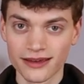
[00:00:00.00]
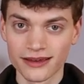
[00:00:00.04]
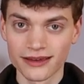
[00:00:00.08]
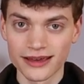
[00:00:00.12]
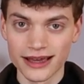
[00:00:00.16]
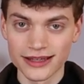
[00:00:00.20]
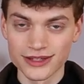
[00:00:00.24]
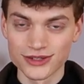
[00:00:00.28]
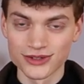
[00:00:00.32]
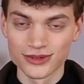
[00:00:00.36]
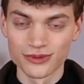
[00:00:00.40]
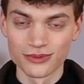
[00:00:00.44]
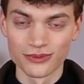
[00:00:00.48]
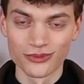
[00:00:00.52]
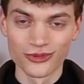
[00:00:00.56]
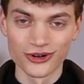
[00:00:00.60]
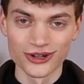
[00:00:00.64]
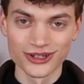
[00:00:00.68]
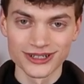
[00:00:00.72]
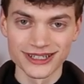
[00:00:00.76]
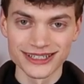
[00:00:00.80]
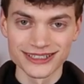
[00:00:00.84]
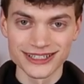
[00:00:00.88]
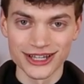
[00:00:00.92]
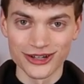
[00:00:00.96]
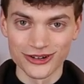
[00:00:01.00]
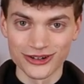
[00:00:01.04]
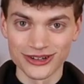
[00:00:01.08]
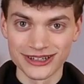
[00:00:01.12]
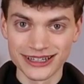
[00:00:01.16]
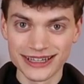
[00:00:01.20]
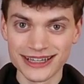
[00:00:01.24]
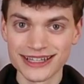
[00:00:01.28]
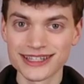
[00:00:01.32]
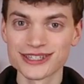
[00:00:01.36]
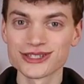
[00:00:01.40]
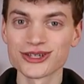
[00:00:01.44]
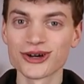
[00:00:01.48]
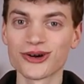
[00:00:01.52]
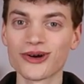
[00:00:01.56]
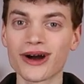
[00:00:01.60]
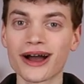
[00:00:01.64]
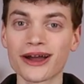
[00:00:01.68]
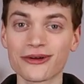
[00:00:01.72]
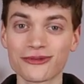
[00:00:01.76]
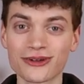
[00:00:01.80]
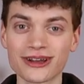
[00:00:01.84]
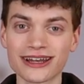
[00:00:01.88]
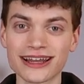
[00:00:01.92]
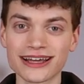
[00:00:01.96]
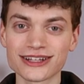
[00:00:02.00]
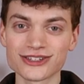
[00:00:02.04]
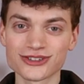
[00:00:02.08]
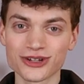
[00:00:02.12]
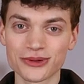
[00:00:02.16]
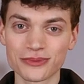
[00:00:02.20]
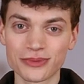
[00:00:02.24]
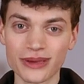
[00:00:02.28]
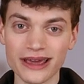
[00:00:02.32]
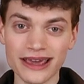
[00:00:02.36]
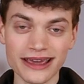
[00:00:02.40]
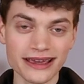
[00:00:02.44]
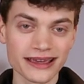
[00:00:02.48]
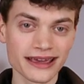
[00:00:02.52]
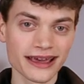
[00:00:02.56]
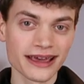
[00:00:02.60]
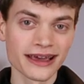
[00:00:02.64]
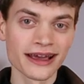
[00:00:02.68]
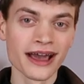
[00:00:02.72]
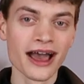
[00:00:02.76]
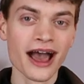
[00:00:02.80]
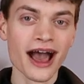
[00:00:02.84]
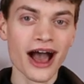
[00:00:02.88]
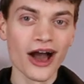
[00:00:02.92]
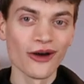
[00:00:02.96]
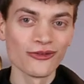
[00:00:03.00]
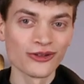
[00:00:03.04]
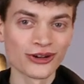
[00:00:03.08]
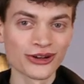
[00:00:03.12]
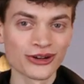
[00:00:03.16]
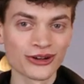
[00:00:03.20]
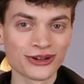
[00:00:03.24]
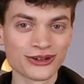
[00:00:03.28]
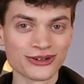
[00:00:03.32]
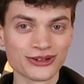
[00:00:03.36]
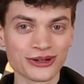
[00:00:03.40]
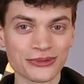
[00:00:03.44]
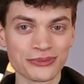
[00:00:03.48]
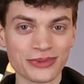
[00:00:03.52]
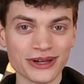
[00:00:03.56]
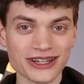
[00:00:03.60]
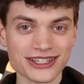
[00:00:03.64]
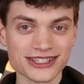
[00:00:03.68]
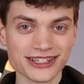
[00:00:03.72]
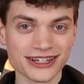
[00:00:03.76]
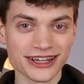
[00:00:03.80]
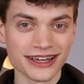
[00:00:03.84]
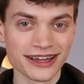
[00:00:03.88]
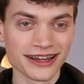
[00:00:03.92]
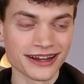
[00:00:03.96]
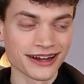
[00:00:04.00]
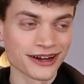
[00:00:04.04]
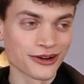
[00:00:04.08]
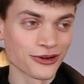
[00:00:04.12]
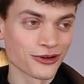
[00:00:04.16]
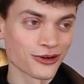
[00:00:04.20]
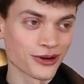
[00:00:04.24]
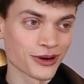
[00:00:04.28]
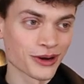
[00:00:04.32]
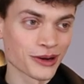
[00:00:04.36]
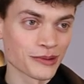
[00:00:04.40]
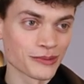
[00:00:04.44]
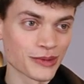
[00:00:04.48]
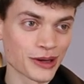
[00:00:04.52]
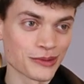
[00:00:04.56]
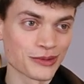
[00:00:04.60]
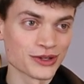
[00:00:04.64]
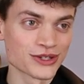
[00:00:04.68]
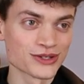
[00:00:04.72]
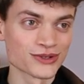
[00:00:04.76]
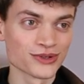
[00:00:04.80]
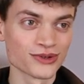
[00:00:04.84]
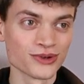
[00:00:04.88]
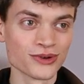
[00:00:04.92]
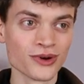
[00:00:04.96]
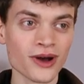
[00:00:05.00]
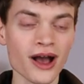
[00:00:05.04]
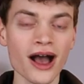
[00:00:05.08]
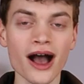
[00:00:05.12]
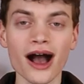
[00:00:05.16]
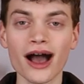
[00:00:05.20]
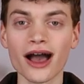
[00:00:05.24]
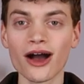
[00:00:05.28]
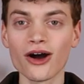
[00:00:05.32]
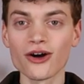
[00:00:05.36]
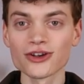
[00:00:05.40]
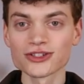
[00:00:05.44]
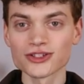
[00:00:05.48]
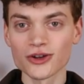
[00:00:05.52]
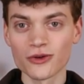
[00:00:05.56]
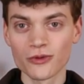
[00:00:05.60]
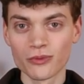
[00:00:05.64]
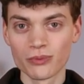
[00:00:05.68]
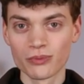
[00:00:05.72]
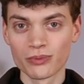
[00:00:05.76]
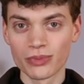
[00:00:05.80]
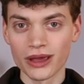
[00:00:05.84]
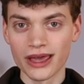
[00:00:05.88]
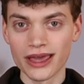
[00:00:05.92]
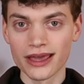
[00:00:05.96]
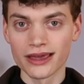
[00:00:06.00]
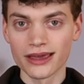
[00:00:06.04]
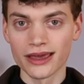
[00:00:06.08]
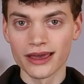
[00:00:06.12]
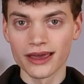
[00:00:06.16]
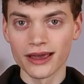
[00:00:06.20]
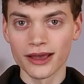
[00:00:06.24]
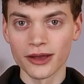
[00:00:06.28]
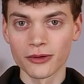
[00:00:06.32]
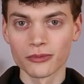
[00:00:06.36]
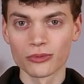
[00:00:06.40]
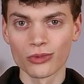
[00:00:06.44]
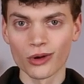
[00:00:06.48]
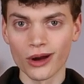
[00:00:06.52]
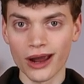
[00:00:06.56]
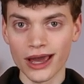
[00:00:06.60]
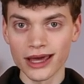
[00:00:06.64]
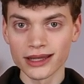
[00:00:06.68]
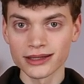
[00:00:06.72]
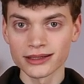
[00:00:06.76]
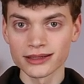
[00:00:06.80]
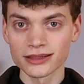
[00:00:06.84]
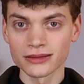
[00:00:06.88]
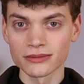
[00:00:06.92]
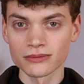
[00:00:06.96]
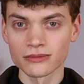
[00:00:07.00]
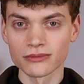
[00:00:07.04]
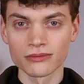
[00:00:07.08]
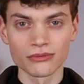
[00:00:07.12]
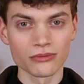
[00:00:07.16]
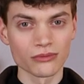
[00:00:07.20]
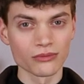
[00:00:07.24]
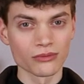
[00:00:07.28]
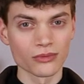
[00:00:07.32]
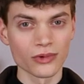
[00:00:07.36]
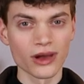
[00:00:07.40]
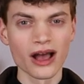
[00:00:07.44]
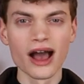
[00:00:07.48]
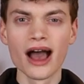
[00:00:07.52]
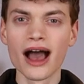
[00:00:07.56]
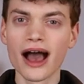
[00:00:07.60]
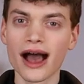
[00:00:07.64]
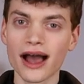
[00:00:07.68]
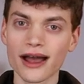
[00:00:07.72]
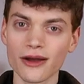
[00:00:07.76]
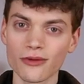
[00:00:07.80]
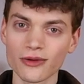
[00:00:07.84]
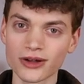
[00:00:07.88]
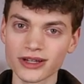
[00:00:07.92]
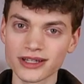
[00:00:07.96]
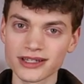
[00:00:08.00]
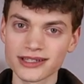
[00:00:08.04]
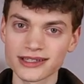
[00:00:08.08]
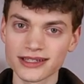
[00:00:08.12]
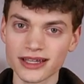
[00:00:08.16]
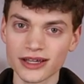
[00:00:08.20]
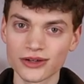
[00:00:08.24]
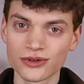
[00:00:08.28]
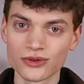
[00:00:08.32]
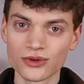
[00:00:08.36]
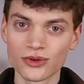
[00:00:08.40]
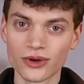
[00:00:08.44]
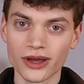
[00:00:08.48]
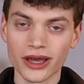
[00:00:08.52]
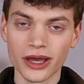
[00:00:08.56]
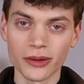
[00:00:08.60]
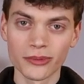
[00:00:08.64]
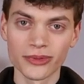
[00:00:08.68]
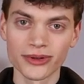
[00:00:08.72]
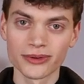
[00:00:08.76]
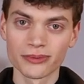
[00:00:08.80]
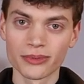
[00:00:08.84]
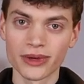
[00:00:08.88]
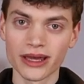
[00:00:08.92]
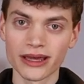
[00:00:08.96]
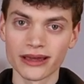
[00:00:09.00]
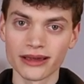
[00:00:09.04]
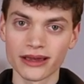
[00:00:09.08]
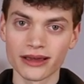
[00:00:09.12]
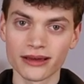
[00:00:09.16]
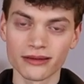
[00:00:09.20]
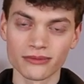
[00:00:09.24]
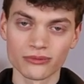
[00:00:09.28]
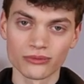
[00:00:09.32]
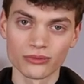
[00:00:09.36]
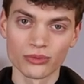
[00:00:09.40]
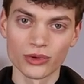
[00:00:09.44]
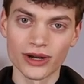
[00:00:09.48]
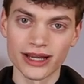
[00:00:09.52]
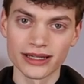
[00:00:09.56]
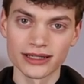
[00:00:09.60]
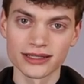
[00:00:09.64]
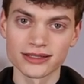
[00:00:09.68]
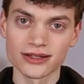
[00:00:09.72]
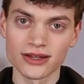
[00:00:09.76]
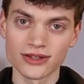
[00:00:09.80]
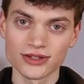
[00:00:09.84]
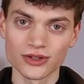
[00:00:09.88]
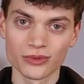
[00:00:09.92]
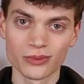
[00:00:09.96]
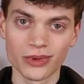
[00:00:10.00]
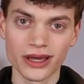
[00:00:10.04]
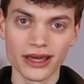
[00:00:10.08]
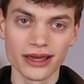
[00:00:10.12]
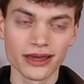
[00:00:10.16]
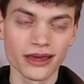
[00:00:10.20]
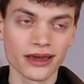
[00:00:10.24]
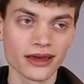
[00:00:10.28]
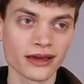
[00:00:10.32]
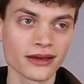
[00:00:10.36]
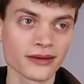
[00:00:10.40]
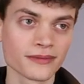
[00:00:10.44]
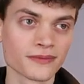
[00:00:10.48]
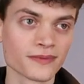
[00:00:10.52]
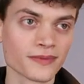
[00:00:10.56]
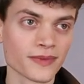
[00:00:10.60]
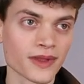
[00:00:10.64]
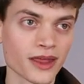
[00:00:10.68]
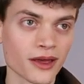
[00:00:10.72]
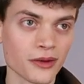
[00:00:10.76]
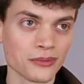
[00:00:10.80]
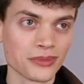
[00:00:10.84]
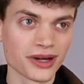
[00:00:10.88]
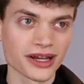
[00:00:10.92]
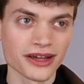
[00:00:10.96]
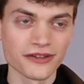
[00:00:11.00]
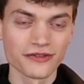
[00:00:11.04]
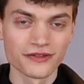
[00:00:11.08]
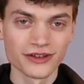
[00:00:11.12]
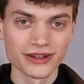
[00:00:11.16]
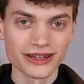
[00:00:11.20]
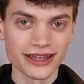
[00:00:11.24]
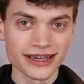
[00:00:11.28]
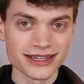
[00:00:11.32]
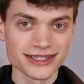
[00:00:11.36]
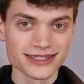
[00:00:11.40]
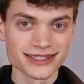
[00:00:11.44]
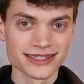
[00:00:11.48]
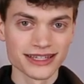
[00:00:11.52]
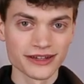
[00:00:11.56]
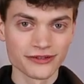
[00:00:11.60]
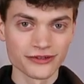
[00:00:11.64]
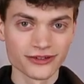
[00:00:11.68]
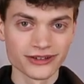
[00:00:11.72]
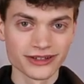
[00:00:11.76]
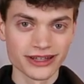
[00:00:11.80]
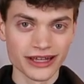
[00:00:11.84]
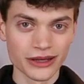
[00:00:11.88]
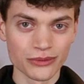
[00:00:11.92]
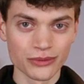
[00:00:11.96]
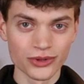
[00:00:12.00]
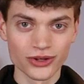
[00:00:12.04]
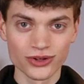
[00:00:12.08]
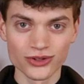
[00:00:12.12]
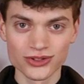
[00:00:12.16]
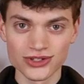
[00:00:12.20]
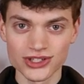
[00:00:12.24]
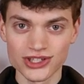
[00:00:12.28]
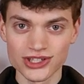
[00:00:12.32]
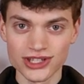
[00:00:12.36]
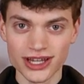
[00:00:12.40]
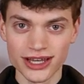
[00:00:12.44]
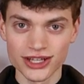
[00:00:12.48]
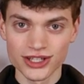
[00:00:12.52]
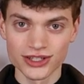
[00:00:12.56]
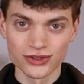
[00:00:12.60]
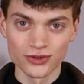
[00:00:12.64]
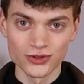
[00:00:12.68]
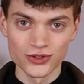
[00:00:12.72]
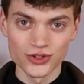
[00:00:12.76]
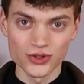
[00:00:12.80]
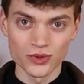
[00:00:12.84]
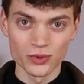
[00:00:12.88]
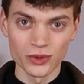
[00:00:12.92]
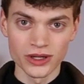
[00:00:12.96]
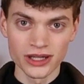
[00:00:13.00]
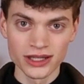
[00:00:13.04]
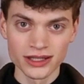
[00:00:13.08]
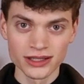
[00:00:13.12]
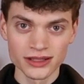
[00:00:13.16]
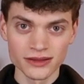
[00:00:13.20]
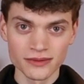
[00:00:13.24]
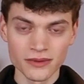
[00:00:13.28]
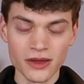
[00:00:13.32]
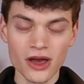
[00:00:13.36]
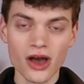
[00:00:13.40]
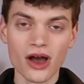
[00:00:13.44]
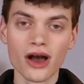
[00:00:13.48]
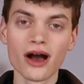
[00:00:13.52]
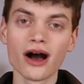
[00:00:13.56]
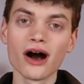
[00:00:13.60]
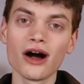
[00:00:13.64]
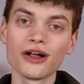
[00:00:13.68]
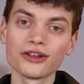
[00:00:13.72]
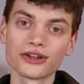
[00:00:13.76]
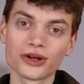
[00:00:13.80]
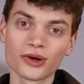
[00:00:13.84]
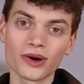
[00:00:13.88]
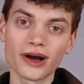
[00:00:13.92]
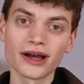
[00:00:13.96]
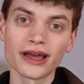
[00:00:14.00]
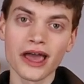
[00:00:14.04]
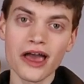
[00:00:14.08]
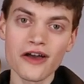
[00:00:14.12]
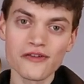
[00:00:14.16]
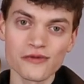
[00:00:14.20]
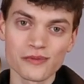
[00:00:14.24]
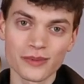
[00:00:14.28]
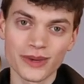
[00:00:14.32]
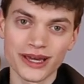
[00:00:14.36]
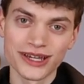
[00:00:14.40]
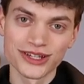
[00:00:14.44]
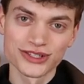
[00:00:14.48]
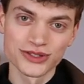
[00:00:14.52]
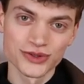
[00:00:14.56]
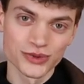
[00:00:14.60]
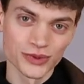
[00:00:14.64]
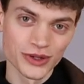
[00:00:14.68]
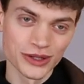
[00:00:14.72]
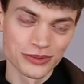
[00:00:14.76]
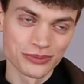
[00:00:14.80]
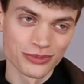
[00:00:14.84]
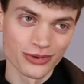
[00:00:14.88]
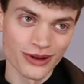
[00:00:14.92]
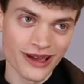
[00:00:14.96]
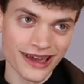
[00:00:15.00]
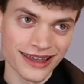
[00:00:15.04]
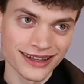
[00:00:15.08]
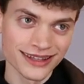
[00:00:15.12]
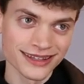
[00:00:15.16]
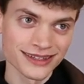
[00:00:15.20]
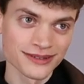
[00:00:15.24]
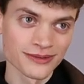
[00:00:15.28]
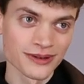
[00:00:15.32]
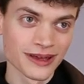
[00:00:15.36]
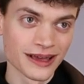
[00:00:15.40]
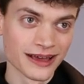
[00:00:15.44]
get to more things that you can eat. So I really enjoyed baking. I will include a picture here or maybe two. Also baking bread. I want to say cooking, but baking bread is also baking. But I feel like it's a different thing because it's like not sweet. Although I have made a sweet bread,